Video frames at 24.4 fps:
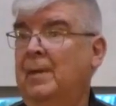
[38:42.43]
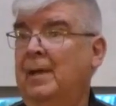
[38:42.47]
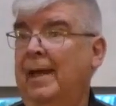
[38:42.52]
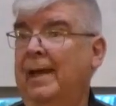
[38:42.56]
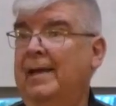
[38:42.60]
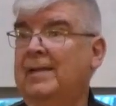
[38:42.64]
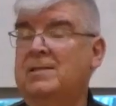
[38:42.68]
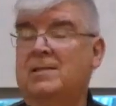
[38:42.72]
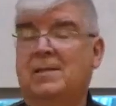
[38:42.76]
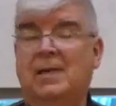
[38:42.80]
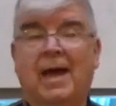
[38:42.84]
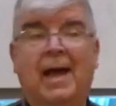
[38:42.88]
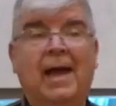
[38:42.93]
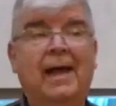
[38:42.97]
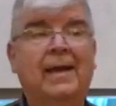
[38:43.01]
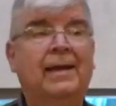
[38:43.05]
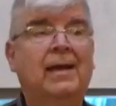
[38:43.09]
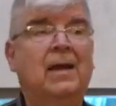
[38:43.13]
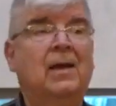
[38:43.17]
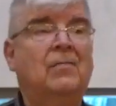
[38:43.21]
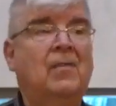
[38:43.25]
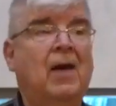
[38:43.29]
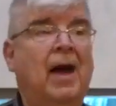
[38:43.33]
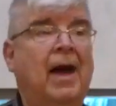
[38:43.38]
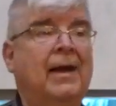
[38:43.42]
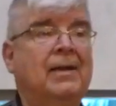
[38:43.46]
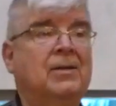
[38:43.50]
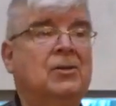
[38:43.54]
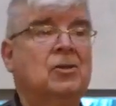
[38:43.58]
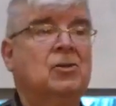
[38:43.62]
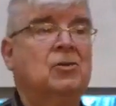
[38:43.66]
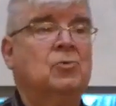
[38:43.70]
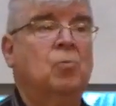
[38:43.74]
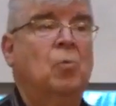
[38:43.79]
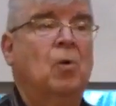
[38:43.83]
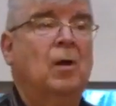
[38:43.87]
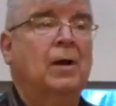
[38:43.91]
It's the idea of I
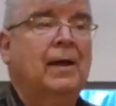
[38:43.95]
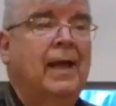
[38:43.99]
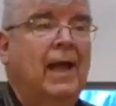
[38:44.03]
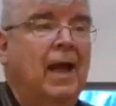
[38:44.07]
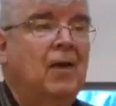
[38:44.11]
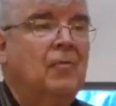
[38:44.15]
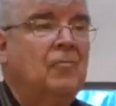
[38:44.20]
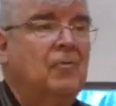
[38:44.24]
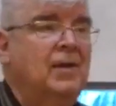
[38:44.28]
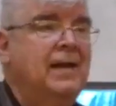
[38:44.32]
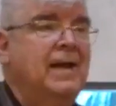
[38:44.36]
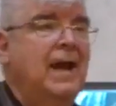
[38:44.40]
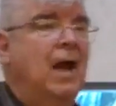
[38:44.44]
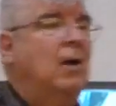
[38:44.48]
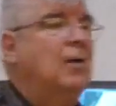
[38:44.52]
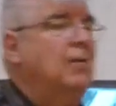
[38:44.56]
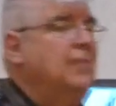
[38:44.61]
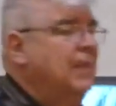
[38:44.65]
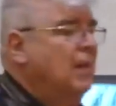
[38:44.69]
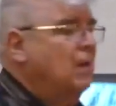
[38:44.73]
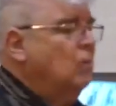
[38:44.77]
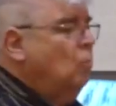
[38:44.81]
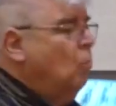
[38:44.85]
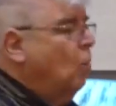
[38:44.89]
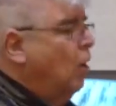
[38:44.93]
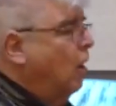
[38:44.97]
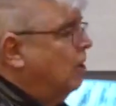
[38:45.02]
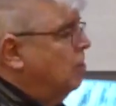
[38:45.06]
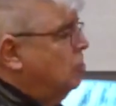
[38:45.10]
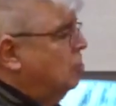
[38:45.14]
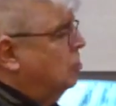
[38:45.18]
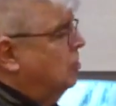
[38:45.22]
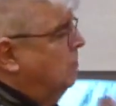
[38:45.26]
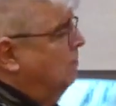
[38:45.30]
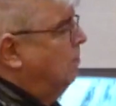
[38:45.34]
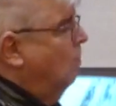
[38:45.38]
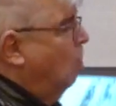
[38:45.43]
just want to every now and then
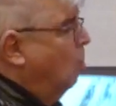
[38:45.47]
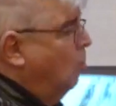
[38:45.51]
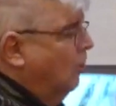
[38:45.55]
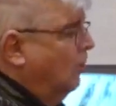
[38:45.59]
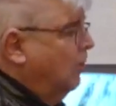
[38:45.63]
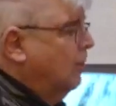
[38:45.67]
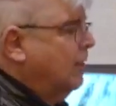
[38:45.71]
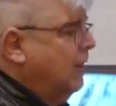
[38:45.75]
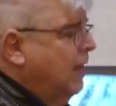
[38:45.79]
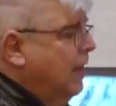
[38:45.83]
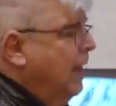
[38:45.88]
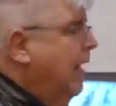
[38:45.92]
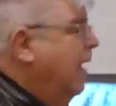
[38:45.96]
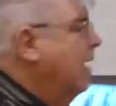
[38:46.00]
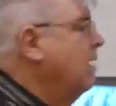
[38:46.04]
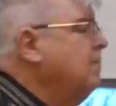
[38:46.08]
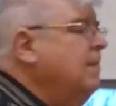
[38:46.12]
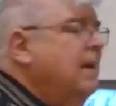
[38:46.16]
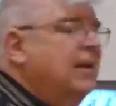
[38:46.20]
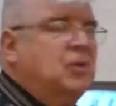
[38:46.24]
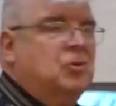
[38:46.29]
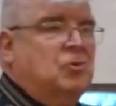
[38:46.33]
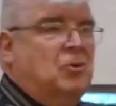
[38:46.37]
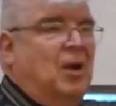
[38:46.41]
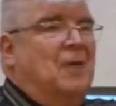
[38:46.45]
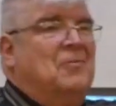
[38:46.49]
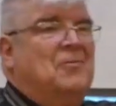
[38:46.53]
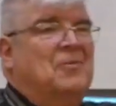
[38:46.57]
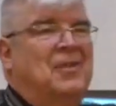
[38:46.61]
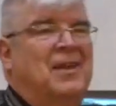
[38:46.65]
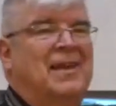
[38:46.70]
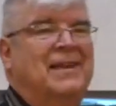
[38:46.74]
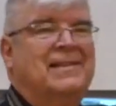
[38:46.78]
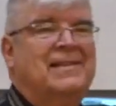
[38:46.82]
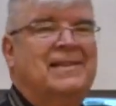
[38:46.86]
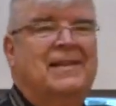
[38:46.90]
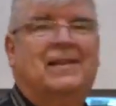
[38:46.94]
wash the board and make sure
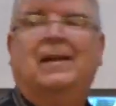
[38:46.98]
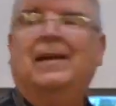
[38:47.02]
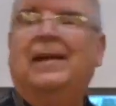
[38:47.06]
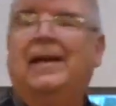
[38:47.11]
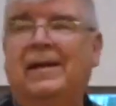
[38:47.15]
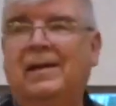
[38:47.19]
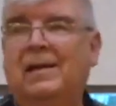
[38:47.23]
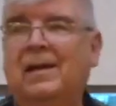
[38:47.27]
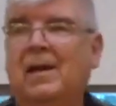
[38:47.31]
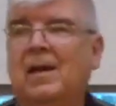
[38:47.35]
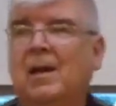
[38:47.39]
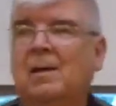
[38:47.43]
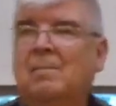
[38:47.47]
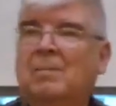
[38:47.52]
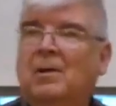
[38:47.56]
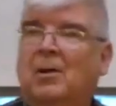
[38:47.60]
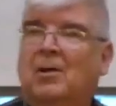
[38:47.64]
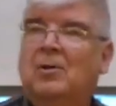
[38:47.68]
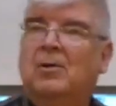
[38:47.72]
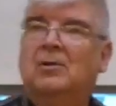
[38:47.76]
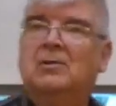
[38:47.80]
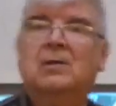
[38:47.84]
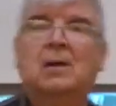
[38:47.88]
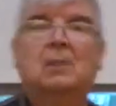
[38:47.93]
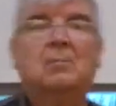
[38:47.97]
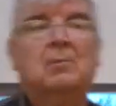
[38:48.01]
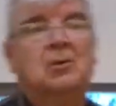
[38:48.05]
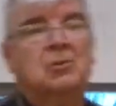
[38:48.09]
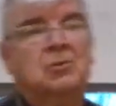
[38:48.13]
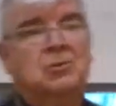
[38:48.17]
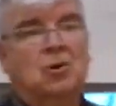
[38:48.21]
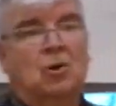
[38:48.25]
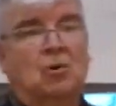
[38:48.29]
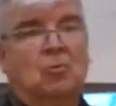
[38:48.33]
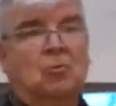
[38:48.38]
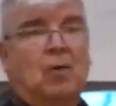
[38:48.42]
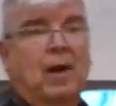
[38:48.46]
everything's clean because I'm going to
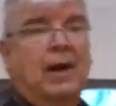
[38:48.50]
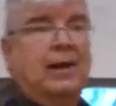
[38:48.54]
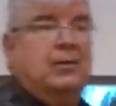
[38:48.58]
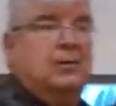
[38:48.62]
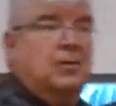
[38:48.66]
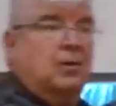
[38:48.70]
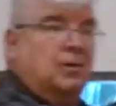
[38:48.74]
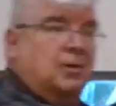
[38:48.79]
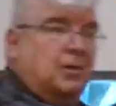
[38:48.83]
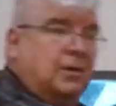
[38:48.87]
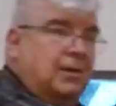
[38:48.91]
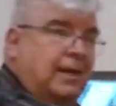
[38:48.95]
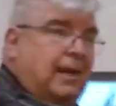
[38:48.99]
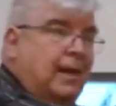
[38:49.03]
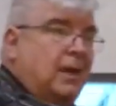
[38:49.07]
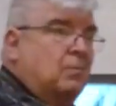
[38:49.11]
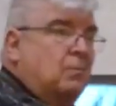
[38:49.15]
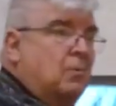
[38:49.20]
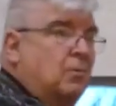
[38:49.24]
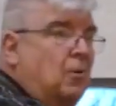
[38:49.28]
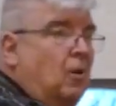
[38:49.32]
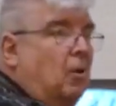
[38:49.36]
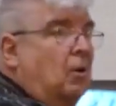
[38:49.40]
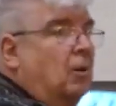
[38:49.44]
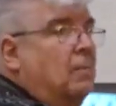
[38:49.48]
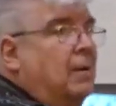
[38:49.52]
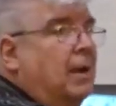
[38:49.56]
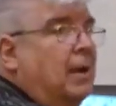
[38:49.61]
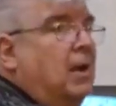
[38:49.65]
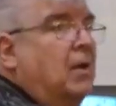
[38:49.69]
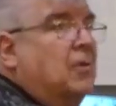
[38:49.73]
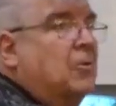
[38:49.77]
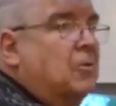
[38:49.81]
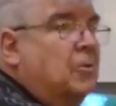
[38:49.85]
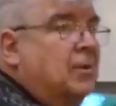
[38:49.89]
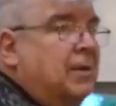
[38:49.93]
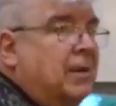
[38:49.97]
start writing on it again with all my
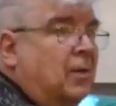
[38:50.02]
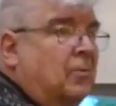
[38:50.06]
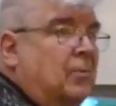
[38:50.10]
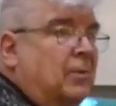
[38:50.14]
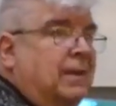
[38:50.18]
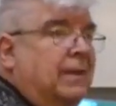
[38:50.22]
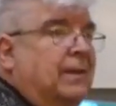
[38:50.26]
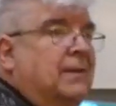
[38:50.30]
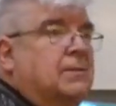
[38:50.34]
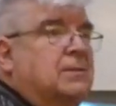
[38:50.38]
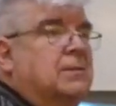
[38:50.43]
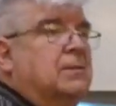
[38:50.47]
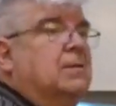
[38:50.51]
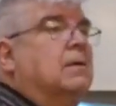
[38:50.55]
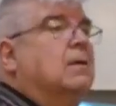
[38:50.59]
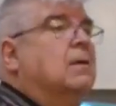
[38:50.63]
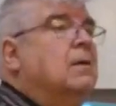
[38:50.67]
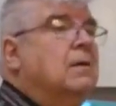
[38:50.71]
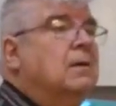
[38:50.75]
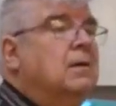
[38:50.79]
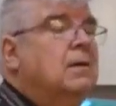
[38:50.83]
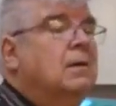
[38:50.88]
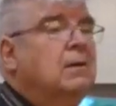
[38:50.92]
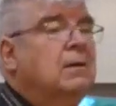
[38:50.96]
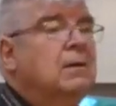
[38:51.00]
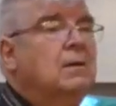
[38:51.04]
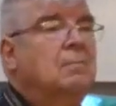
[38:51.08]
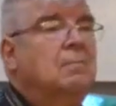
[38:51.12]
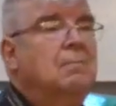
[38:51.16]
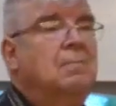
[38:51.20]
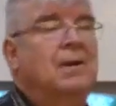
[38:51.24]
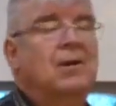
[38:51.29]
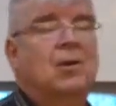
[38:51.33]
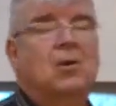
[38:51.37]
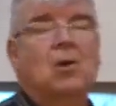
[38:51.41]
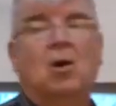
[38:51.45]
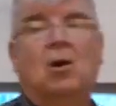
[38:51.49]
other iniquities.
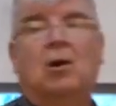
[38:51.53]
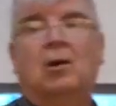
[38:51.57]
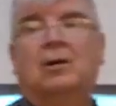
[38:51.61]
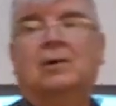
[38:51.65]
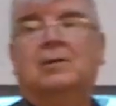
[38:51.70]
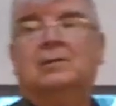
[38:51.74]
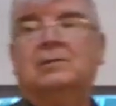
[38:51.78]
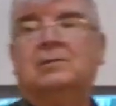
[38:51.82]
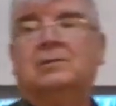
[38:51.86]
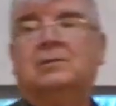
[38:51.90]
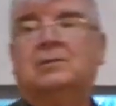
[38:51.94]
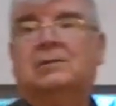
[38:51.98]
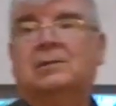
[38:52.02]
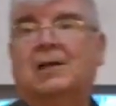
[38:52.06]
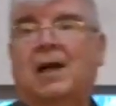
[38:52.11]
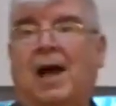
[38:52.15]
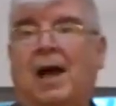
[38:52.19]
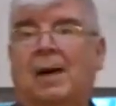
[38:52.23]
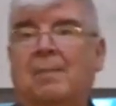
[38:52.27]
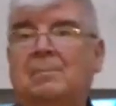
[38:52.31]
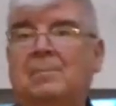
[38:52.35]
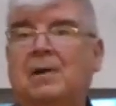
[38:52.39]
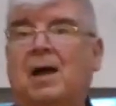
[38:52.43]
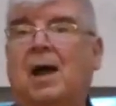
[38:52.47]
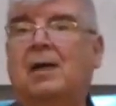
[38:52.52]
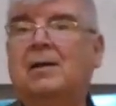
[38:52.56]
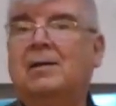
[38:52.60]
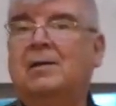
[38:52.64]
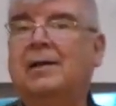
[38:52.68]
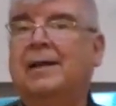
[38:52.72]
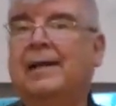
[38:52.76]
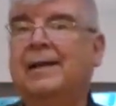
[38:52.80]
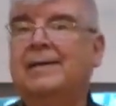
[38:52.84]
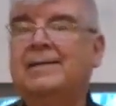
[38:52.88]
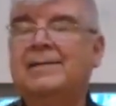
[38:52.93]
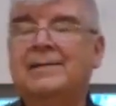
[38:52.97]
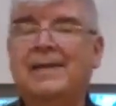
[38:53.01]
Because I'm
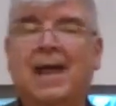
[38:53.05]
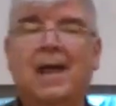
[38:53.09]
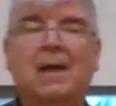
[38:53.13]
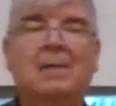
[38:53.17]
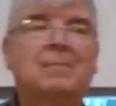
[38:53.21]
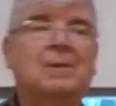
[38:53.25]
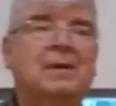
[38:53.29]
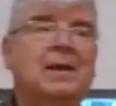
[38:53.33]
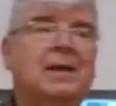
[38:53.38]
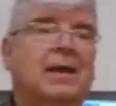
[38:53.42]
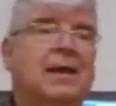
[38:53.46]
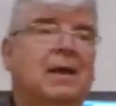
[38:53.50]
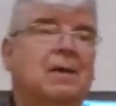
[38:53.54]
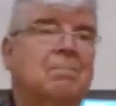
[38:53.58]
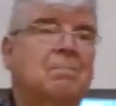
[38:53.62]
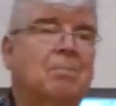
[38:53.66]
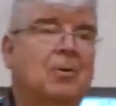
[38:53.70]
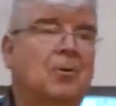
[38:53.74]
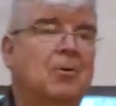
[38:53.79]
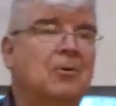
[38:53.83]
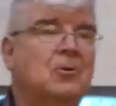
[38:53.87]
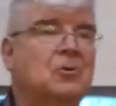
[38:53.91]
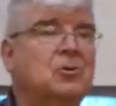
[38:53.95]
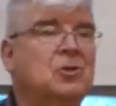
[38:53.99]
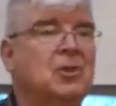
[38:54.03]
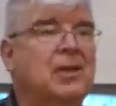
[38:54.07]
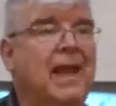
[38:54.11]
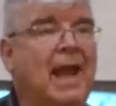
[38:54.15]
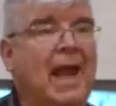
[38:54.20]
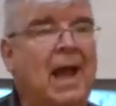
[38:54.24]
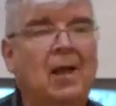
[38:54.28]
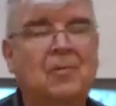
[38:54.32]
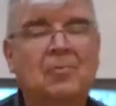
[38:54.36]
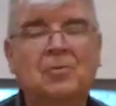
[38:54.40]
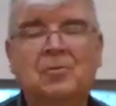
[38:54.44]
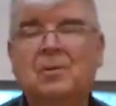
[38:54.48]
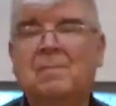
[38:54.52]
not examining and purging
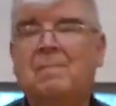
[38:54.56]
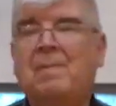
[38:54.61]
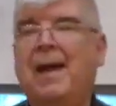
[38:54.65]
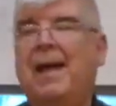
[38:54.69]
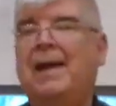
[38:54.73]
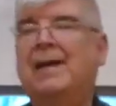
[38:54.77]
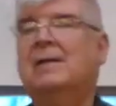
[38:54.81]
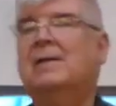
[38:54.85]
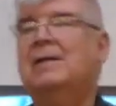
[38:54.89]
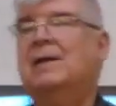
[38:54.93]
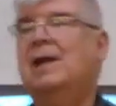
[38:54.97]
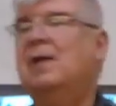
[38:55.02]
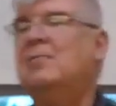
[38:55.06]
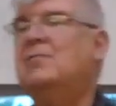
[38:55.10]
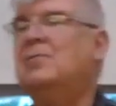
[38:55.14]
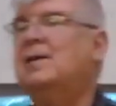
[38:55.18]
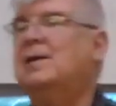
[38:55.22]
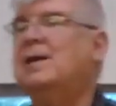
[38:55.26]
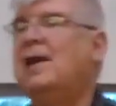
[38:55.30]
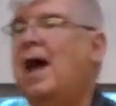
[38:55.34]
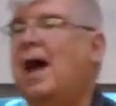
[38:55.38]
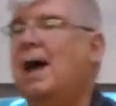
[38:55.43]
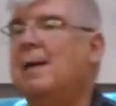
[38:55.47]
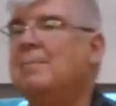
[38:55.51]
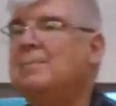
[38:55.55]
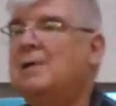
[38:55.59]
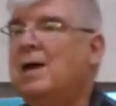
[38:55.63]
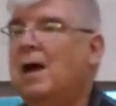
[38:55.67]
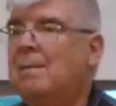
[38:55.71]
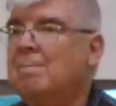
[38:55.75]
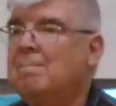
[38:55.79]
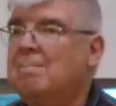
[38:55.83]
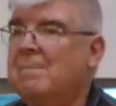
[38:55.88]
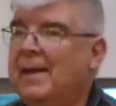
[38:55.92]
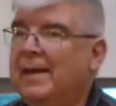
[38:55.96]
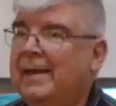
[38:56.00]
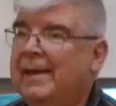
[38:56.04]
out the bad leaven, I'm
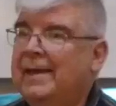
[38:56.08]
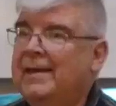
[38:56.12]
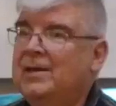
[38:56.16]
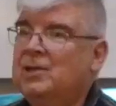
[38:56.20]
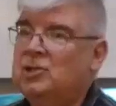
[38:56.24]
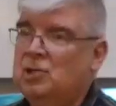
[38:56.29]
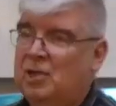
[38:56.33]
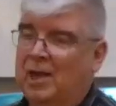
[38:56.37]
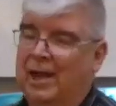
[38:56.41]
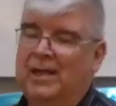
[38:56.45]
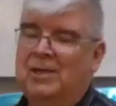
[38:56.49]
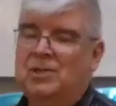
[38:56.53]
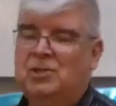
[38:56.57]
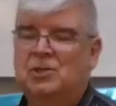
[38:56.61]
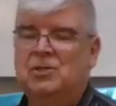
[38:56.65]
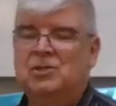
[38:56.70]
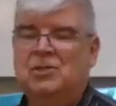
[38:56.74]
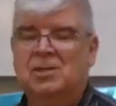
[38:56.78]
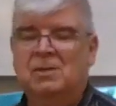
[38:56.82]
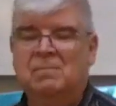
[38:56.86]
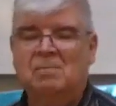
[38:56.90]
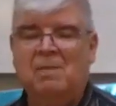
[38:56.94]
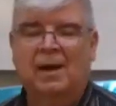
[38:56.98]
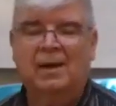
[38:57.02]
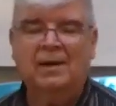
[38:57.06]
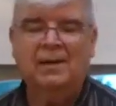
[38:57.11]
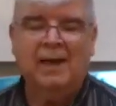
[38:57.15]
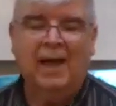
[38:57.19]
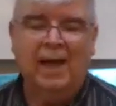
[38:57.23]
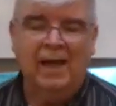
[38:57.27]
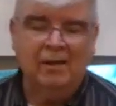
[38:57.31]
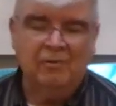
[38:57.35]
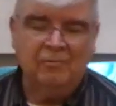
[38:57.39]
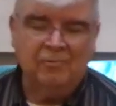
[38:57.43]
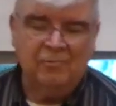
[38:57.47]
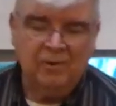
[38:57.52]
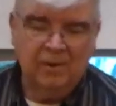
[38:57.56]
not making changes in my
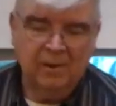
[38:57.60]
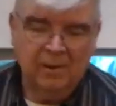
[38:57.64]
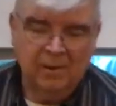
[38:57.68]
life.